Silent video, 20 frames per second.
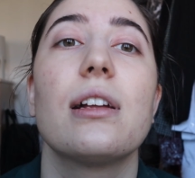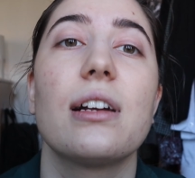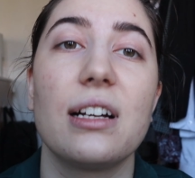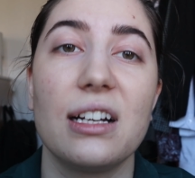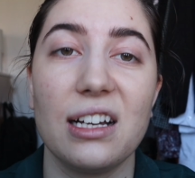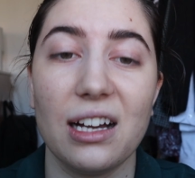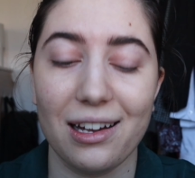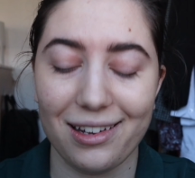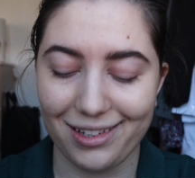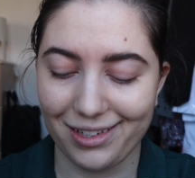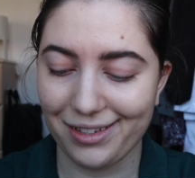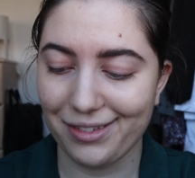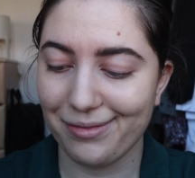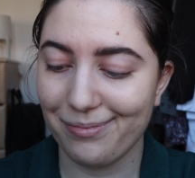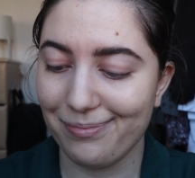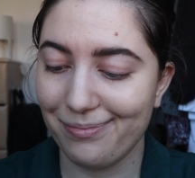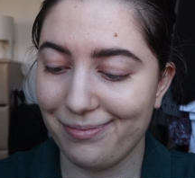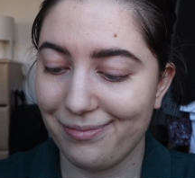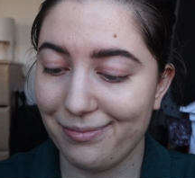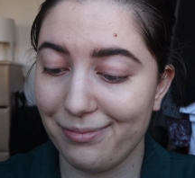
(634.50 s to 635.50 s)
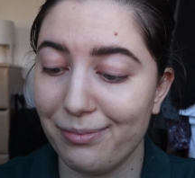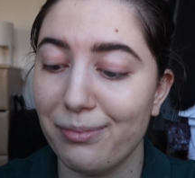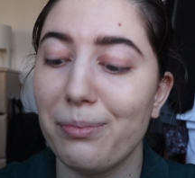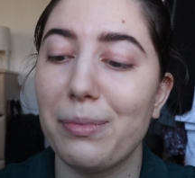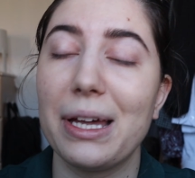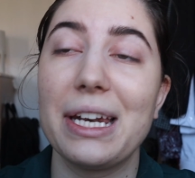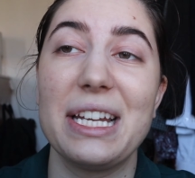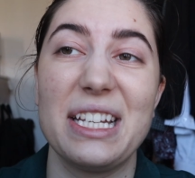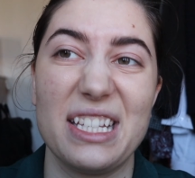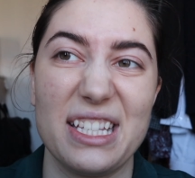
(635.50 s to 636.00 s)
gone,
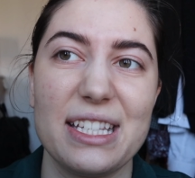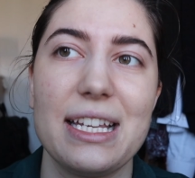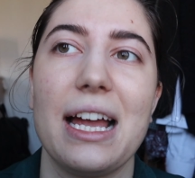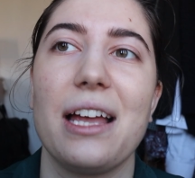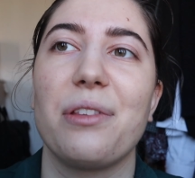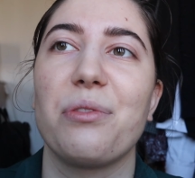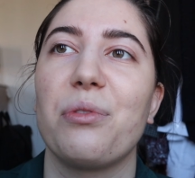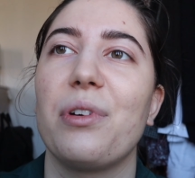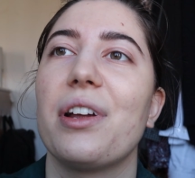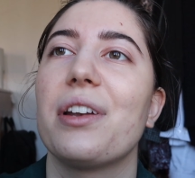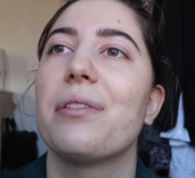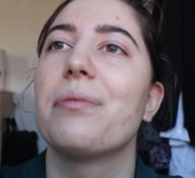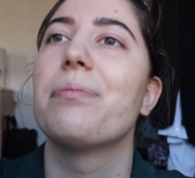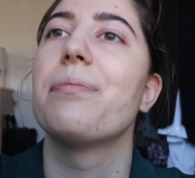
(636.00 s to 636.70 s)
but it's that one.